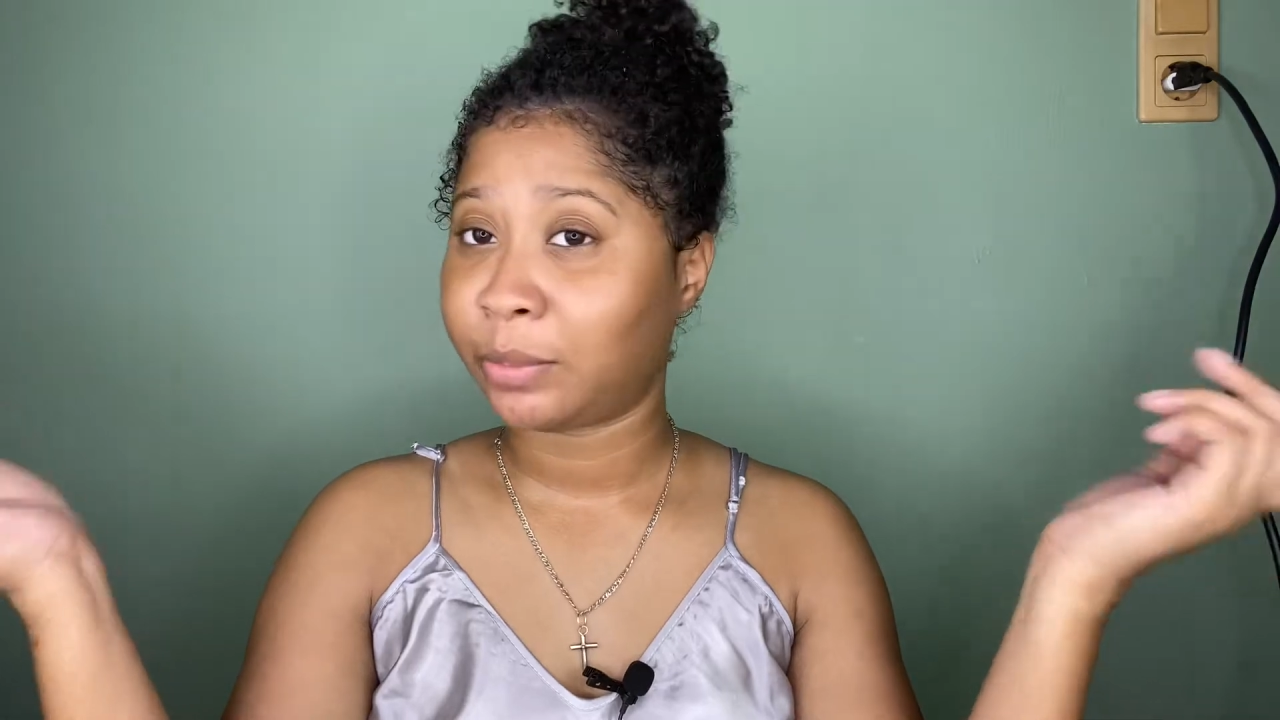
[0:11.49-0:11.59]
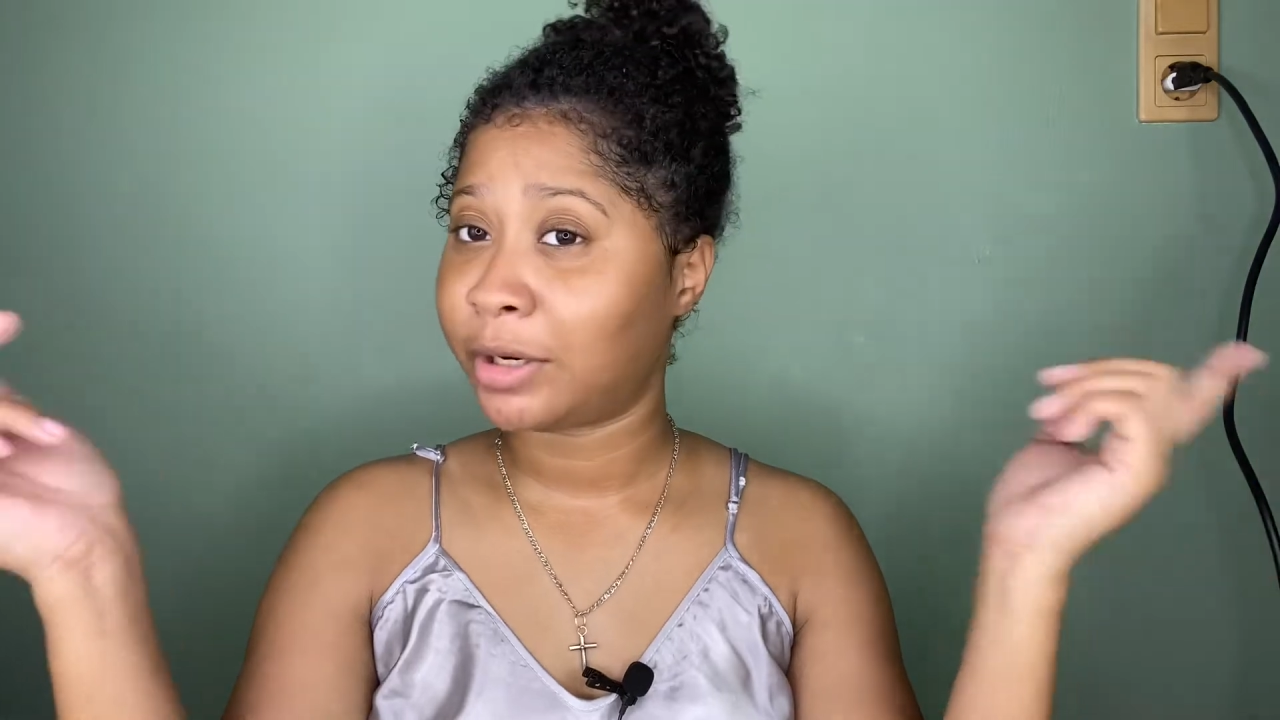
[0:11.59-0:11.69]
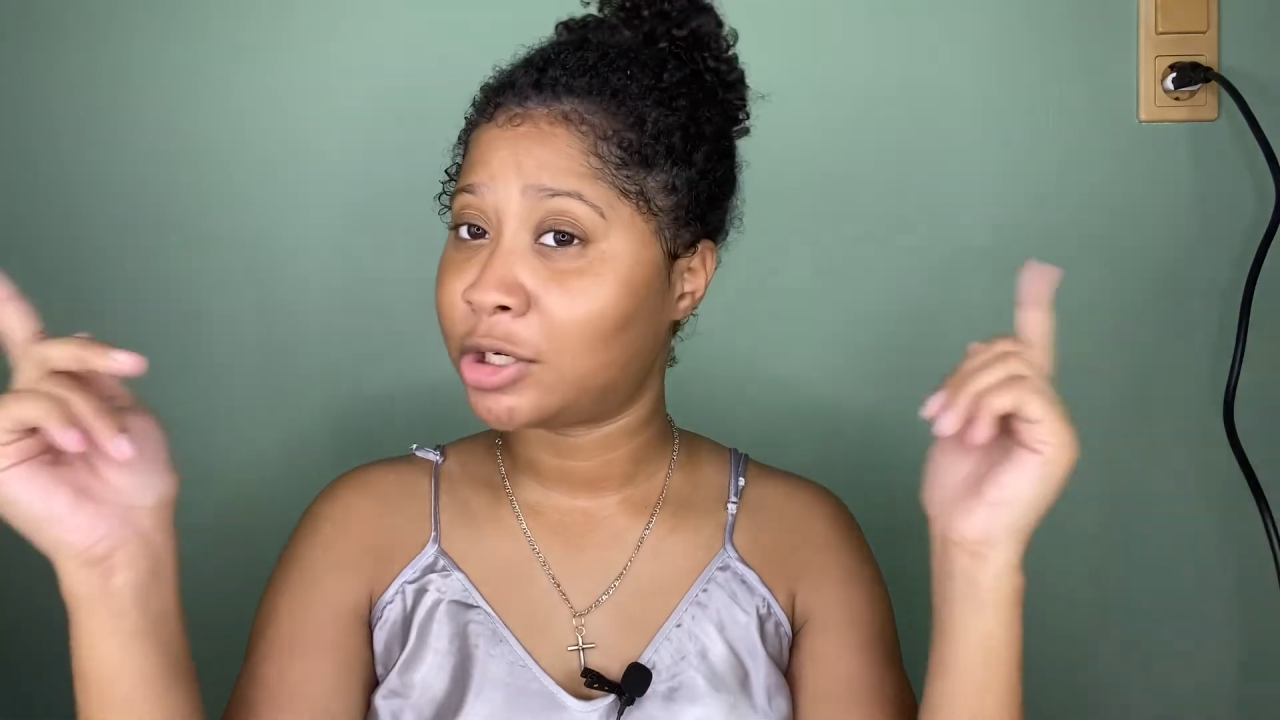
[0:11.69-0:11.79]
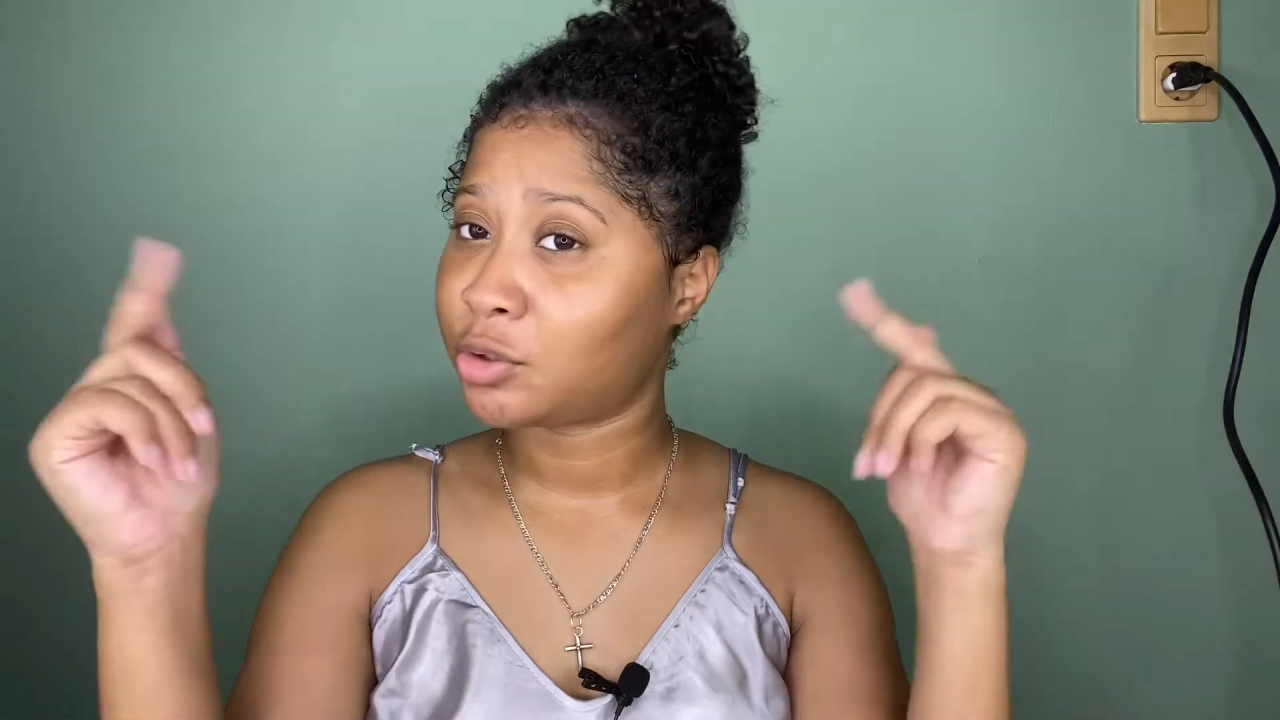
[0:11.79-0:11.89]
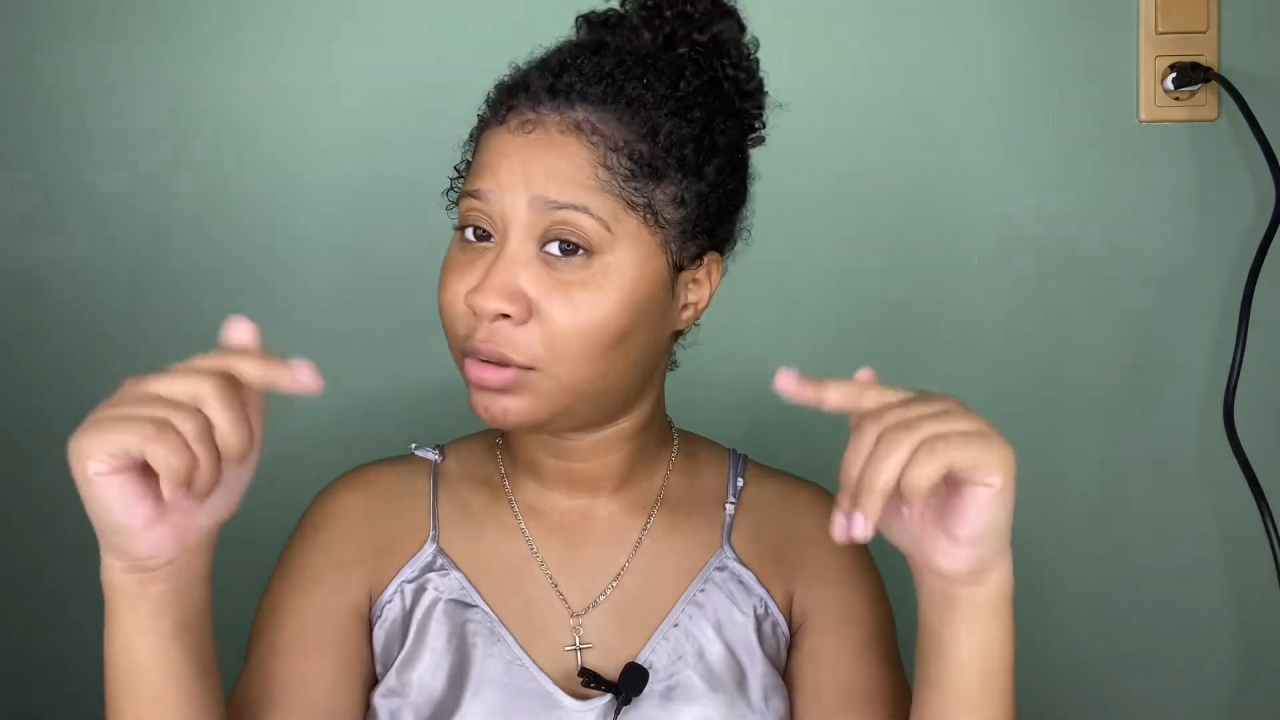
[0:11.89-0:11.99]

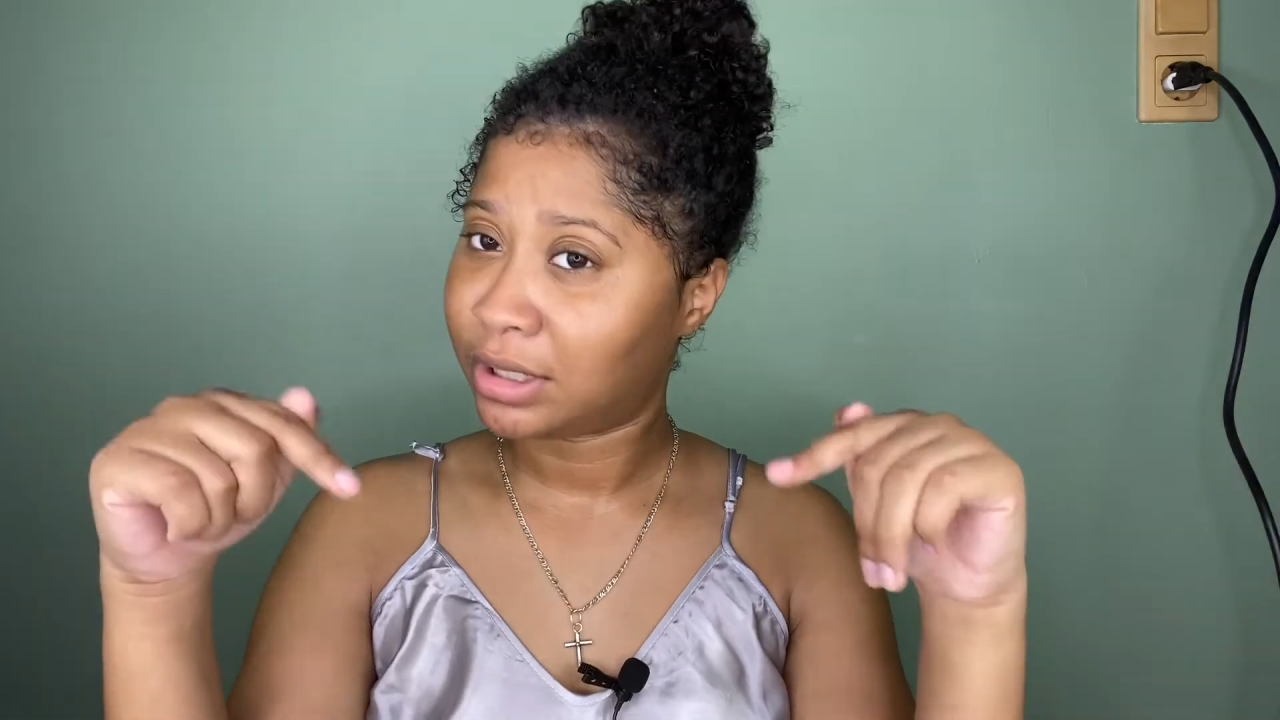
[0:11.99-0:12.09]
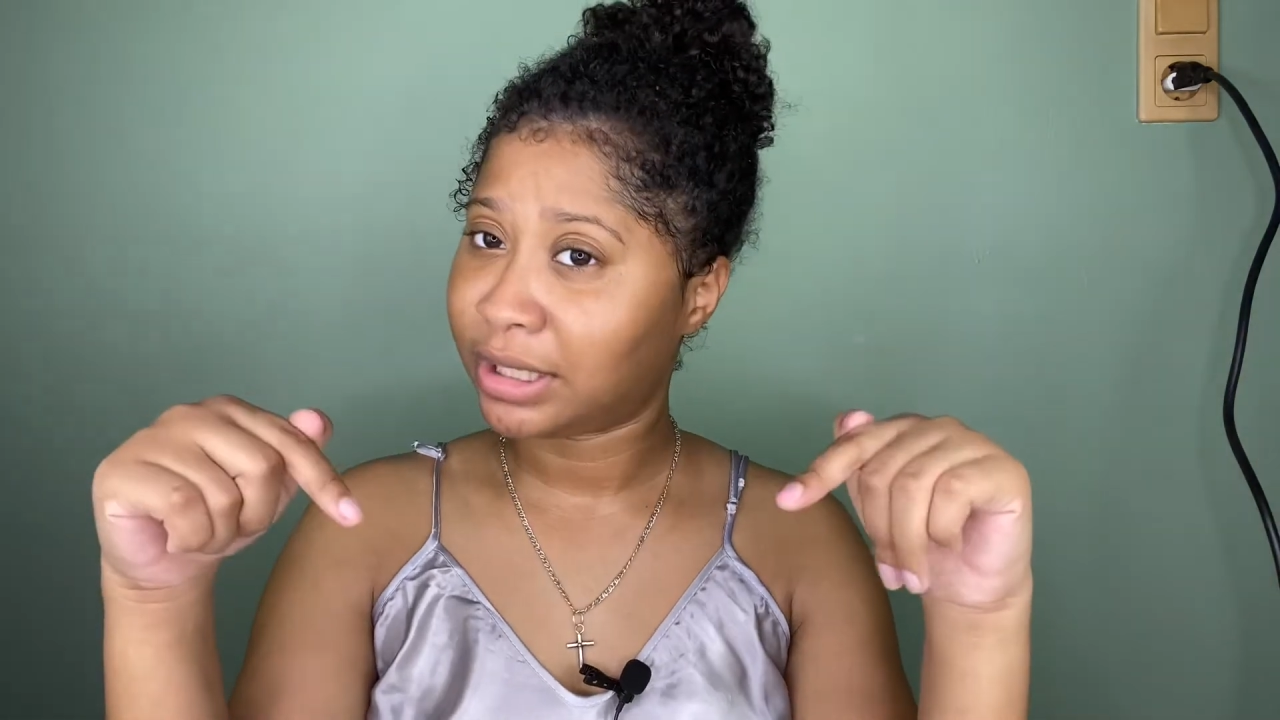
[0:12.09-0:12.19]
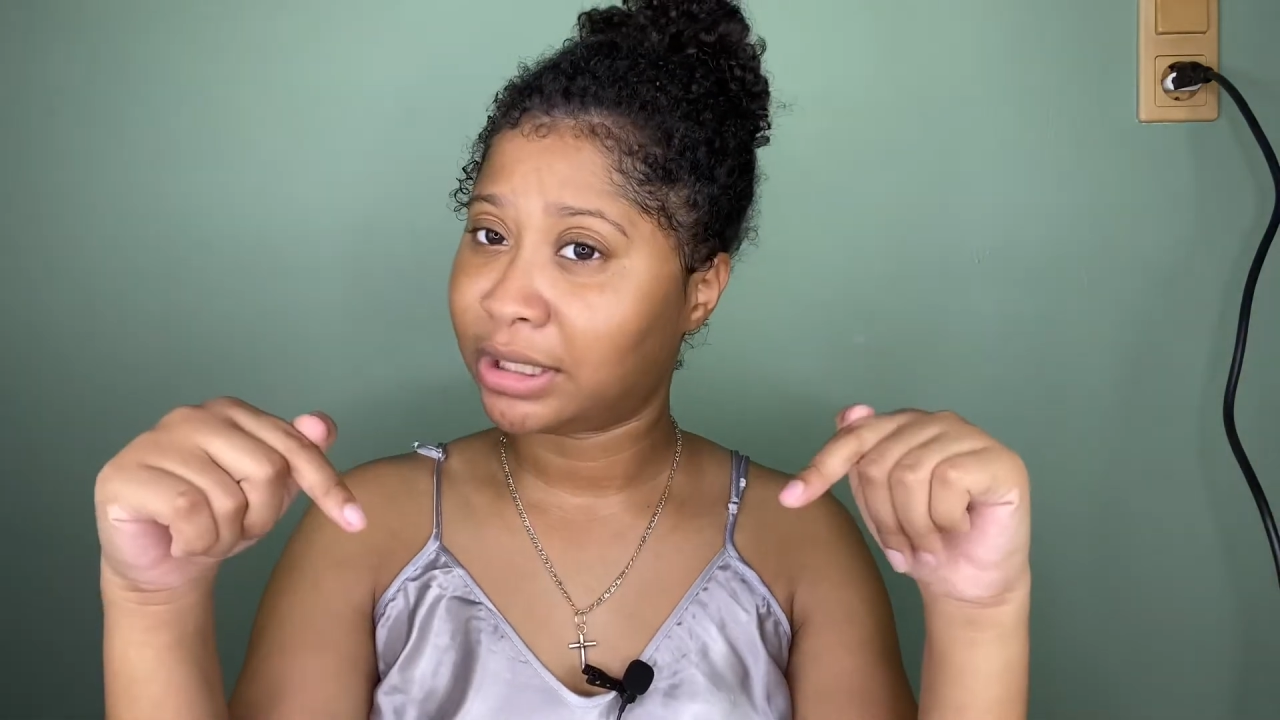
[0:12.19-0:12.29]
make sure you click